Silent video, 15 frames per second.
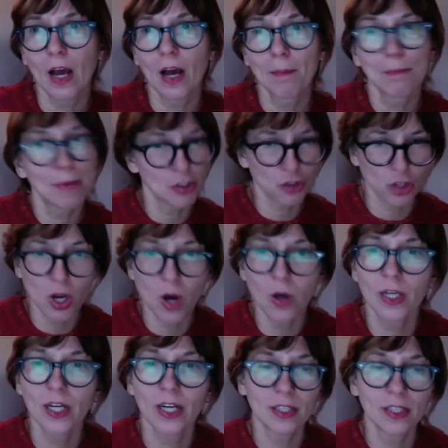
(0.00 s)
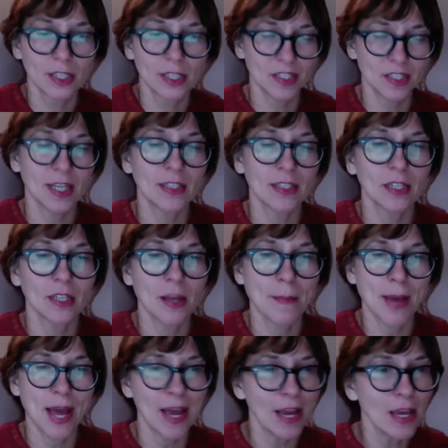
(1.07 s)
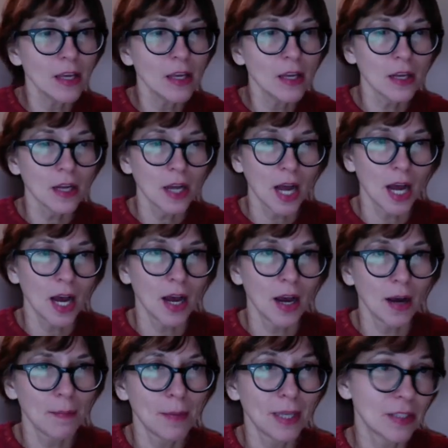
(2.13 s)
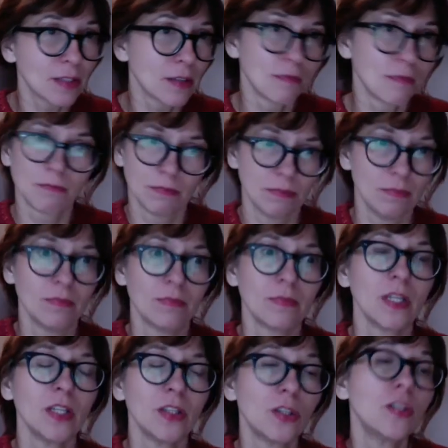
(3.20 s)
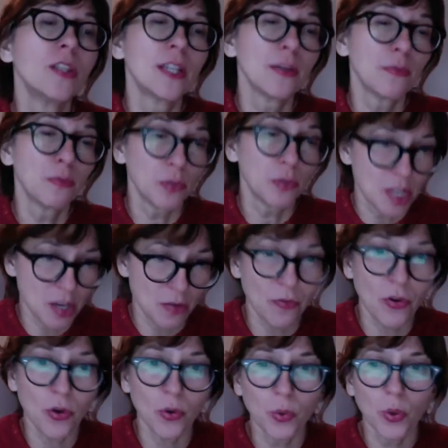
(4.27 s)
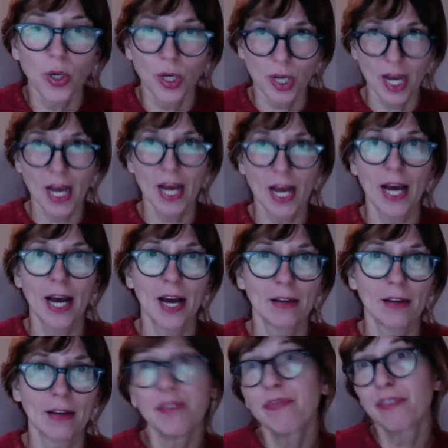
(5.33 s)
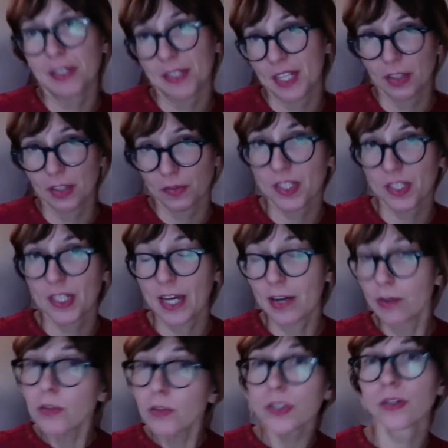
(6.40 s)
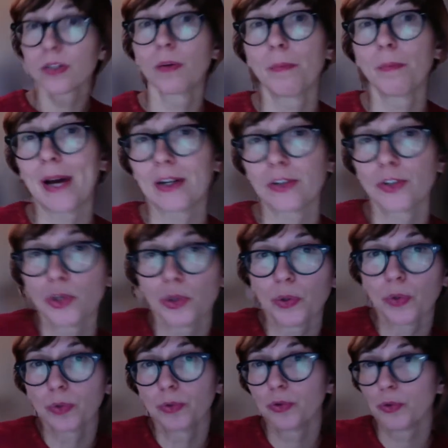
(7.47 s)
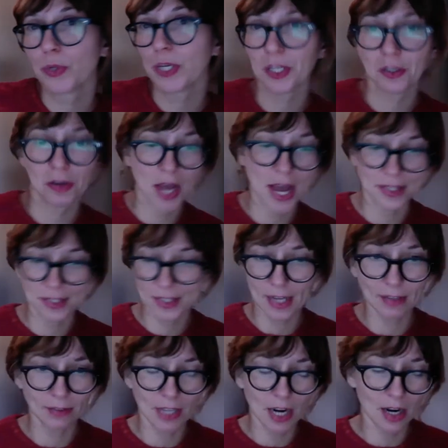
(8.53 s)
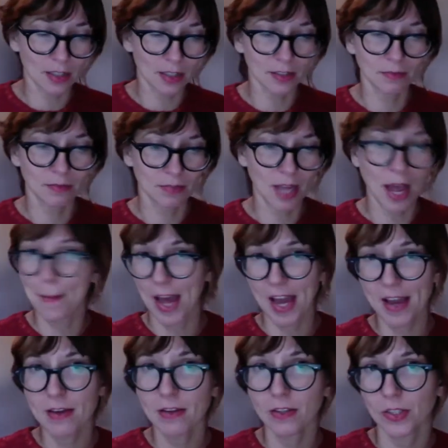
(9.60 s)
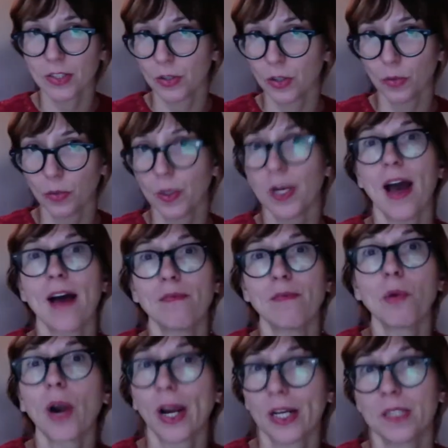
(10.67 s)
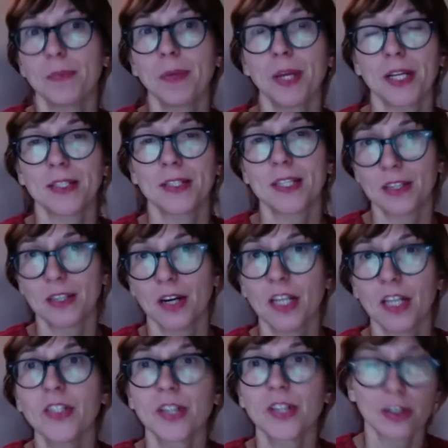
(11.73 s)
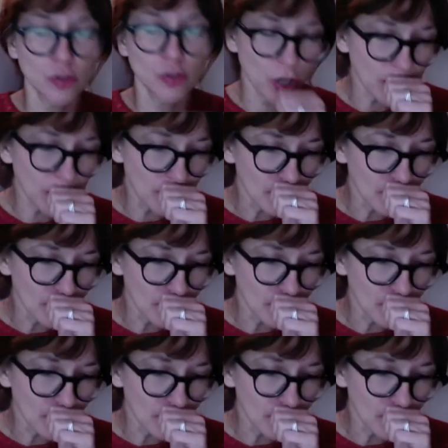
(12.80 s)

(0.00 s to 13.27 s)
much longer than a standard MA, but they would give you different set of skills compared to doing a standard MA. So you will have more experience as a researcher.